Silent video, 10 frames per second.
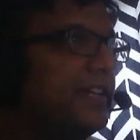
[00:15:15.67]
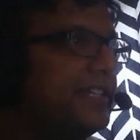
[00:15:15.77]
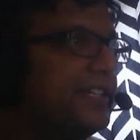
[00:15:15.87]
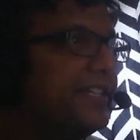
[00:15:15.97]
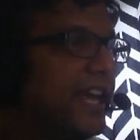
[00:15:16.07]

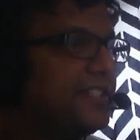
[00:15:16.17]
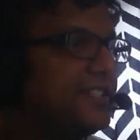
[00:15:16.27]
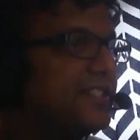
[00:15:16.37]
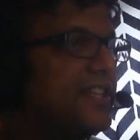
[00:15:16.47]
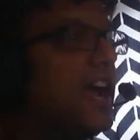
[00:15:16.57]
he
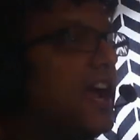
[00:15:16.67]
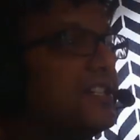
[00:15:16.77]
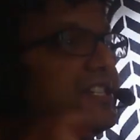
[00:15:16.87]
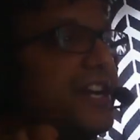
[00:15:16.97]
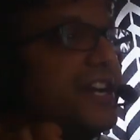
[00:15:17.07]
hates the
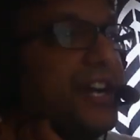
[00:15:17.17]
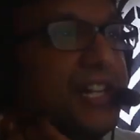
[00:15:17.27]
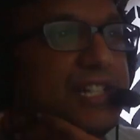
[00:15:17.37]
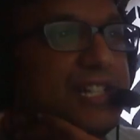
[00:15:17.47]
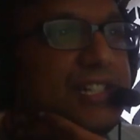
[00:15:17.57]
idea
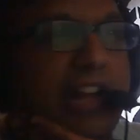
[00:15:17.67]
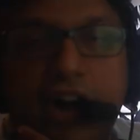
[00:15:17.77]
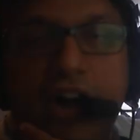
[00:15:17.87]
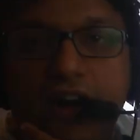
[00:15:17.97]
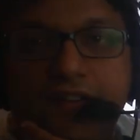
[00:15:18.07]

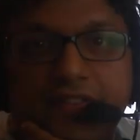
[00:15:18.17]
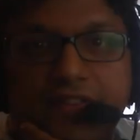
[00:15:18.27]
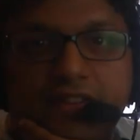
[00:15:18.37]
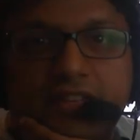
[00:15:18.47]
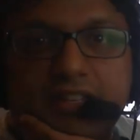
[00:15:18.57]
of
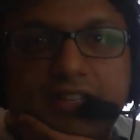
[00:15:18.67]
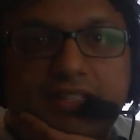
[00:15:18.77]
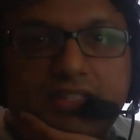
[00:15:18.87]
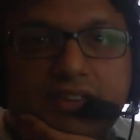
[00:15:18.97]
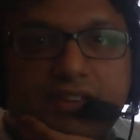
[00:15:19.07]

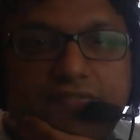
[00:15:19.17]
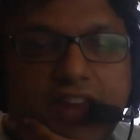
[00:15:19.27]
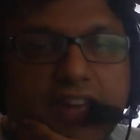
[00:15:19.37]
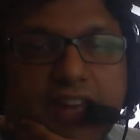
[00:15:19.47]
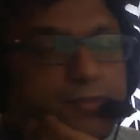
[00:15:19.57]
this
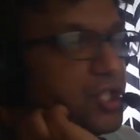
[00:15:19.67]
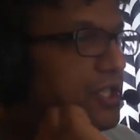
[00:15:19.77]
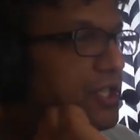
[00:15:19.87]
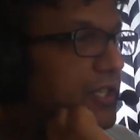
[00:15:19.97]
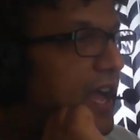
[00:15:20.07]
flying
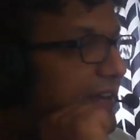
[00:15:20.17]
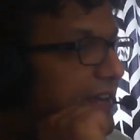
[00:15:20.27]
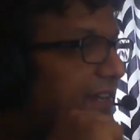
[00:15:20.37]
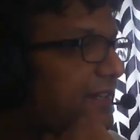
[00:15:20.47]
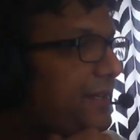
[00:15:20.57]
machine guy,